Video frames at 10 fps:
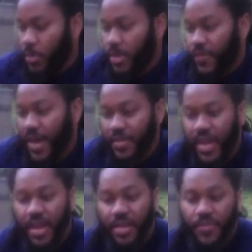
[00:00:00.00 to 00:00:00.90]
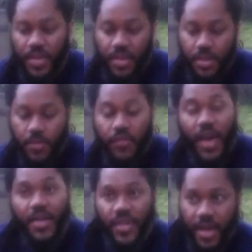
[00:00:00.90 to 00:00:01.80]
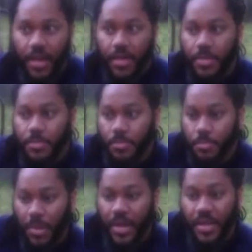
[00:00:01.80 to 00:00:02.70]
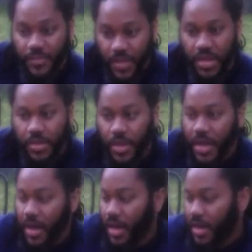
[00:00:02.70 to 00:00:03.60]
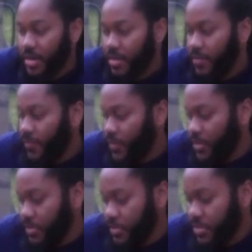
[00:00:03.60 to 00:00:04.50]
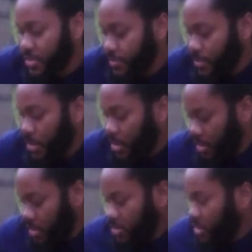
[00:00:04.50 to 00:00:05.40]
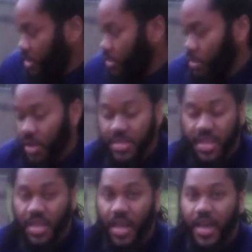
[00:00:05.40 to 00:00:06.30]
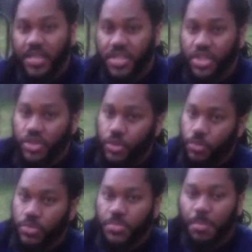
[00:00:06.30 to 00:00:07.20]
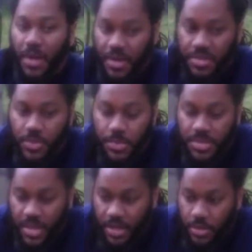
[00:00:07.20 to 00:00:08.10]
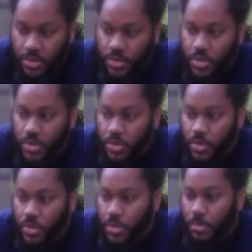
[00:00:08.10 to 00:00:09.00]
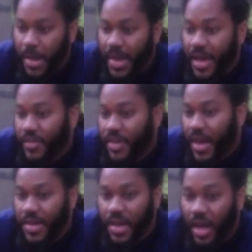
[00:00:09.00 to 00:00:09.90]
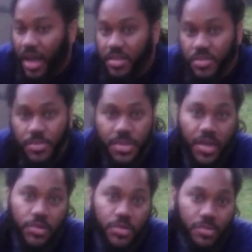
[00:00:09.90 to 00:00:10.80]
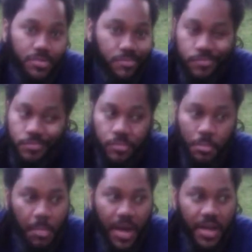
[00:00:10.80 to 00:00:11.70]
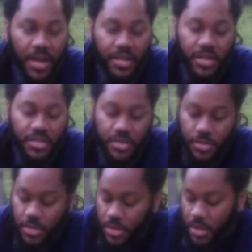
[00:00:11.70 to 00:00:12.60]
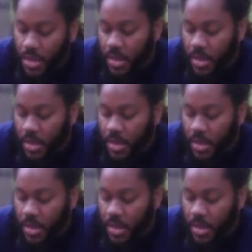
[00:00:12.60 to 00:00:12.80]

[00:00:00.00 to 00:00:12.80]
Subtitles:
the 5 gallon planting video, got a lot of views. So let's say last year you planted sweet potatoes. You may have gotten a lot of sweet potatoes. You might have not done so good.